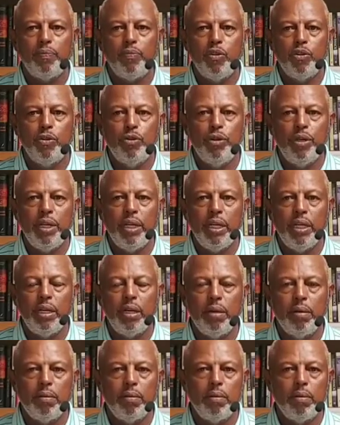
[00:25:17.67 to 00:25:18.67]
you need
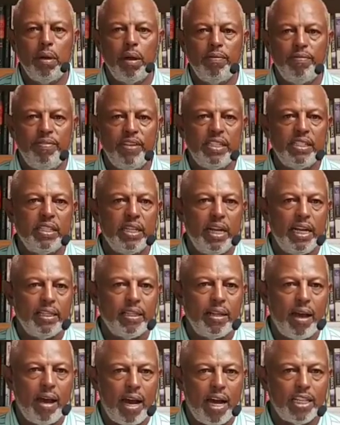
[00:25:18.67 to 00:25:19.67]
a visit at
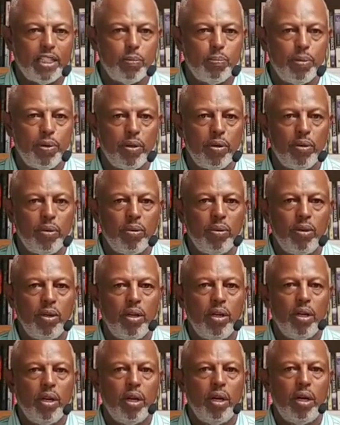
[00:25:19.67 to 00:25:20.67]
the hospital.
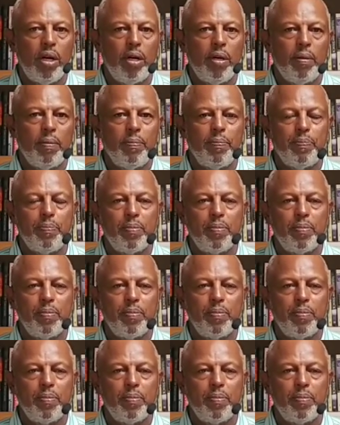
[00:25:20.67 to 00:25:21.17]
Um,